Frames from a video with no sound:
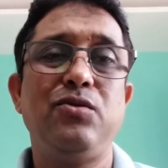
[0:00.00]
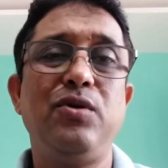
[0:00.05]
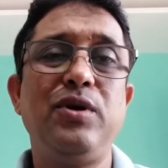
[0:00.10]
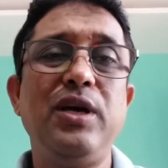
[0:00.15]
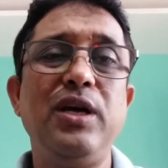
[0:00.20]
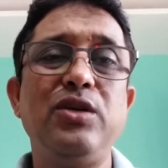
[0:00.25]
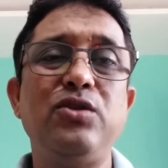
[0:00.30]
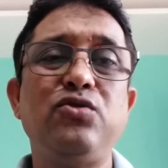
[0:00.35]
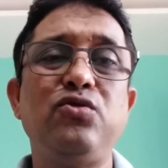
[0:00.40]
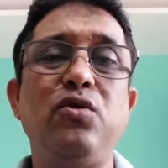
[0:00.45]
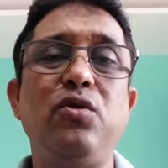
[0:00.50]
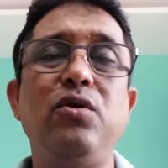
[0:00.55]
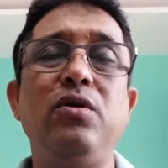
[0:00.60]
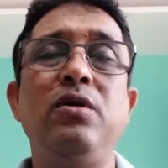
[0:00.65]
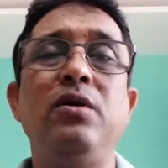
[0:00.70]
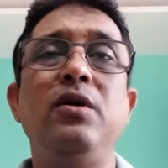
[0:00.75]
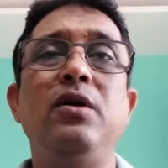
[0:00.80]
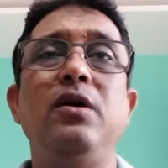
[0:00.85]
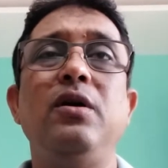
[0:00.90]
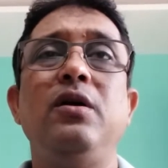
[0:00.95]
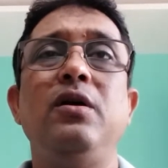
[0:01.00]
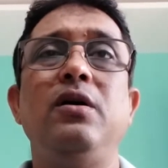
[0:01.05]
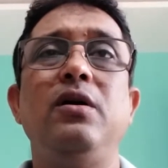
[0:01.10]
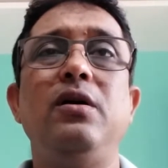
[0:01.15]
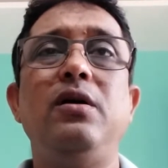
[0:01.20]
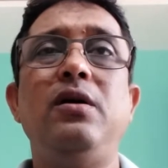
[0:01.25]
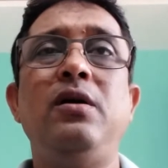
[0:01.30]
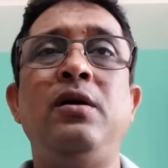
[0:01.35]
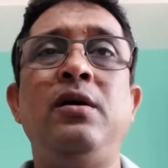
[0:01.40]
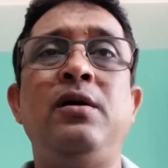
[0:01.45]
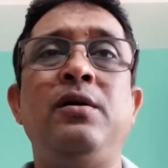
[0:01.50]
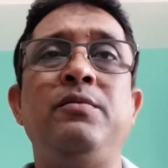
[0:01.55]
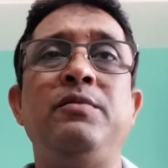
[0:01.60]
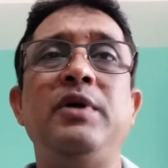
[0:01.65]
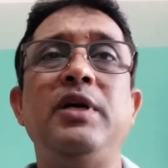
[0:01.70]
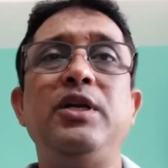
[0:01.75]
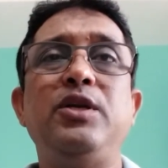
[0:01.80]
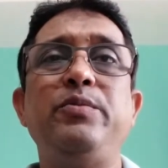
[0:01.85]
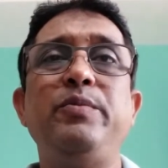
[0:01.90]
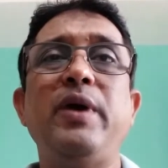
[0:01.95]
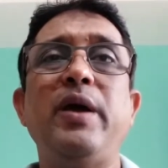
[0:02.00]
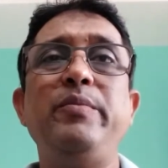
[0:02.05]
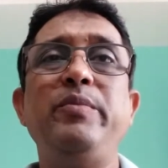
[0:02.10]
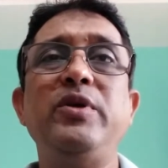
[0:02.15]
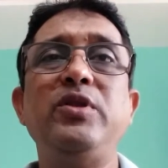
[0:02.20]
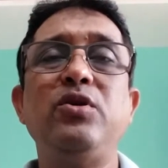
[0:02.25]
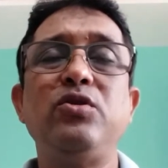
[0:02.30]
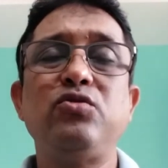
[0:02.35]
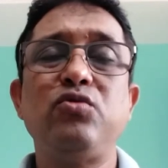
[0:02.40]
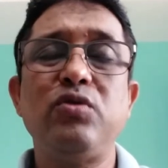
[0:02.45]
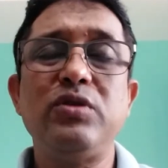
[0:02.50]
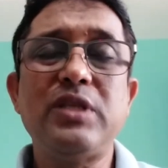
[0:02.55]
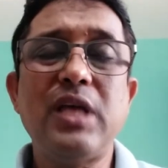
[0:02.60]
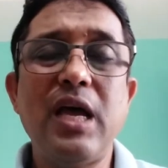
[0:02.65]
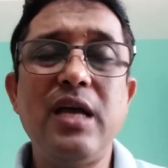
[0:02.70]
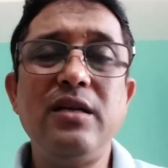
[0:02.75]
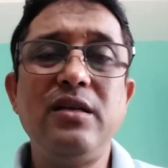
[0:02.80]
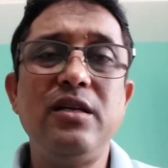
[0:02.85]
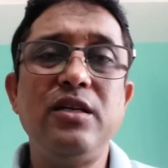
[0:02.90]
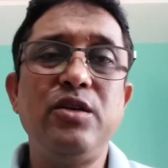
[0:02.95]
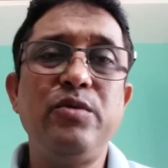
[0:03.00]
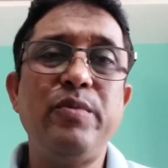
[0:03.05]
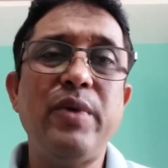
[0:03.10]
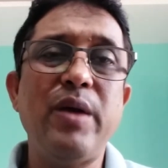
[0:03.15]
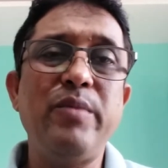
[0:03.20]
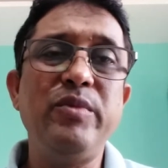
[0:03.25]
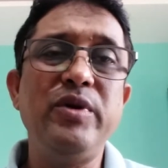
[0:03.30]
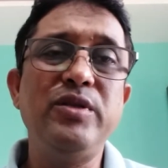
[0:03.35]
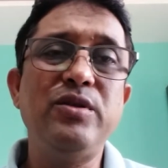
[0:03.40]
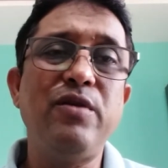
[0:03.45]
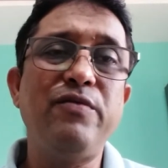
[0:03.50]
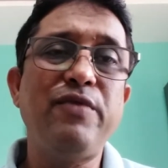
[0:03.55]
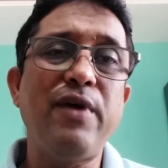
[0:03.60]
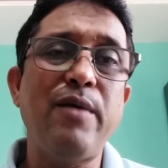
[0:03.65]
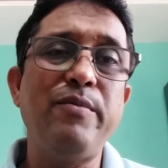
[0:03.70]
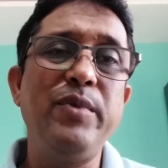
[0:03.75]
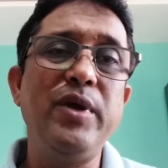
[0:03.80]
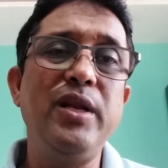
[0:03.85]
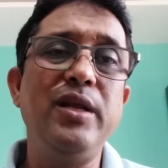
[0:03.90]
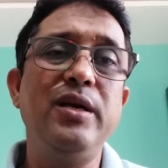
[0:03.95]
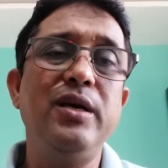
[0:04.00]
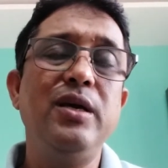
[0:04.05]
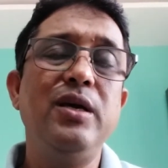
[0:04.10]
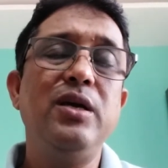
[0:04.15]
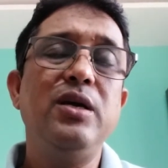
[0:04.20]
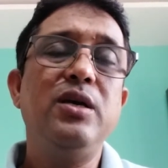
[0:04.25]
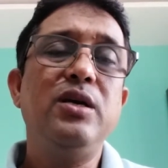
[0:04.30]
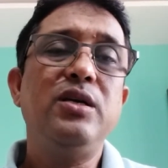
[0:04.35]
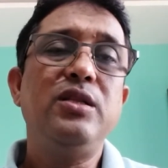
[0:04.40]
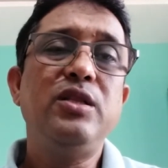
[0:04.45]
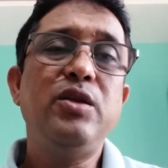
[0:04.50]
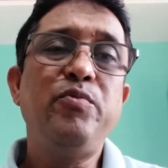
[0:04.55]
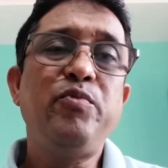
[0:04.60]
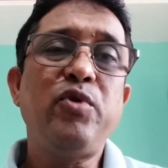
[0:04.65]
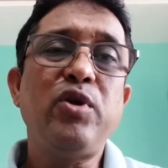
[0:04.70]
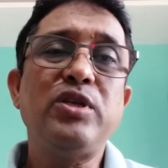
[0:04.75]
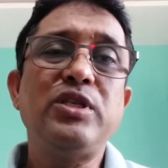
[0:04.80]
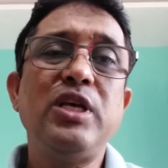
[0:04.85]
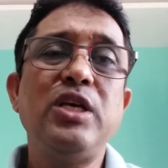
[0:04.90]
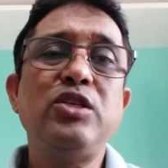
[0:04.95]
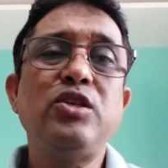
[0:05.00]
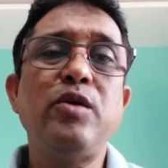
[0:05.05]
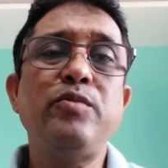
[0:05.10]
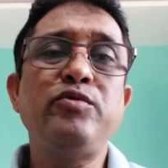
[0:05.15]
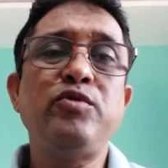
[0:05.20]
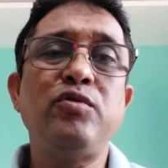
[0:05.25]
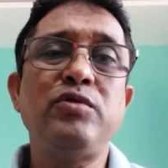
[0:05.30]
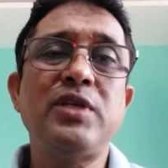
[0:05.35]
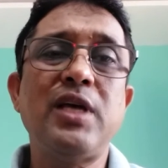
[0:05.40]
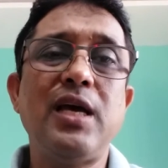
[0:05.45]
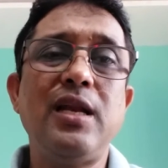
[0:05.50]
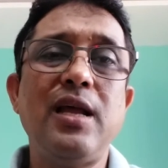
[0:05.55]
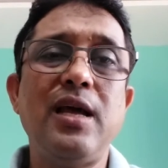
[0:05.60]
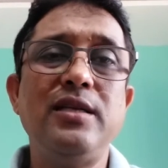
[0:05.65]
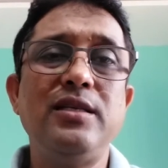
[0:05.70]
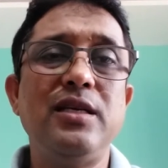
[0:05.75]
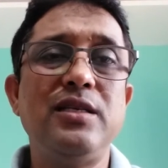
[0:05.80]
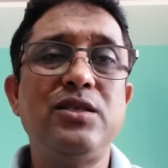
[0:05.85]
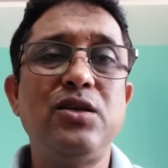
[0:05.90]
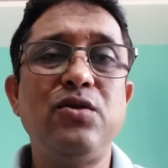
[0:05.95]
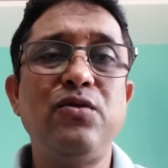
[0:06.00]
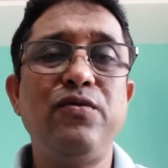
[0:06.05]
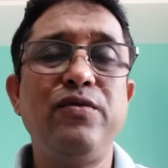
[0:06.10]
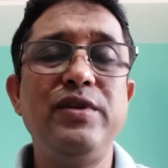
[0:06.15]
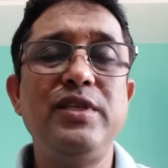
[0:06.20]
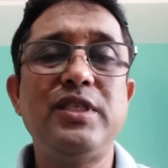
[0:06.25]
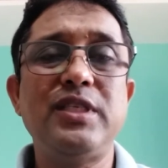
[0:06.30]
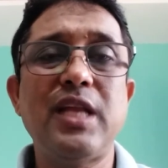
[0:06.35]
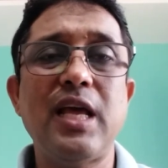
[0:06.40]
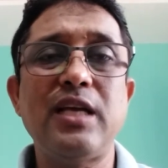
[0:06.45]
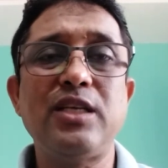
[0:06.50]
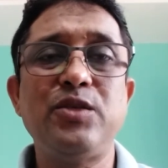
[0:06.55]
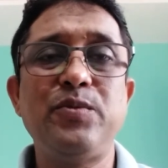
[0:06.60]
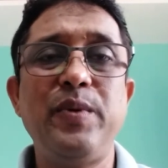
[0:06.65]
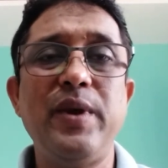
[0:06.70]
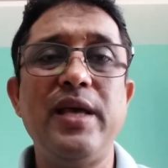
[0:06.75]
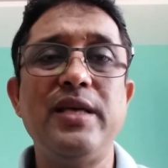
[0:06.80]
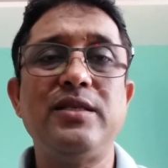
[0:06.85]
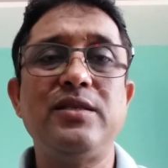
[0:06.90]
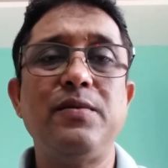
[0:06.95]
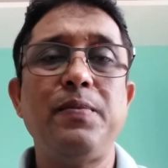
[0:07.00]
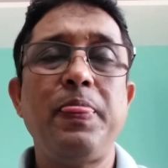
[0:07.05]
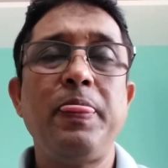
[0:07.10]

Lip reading: Okay, so it may be the society, it may be the family, the process of socialization which takes place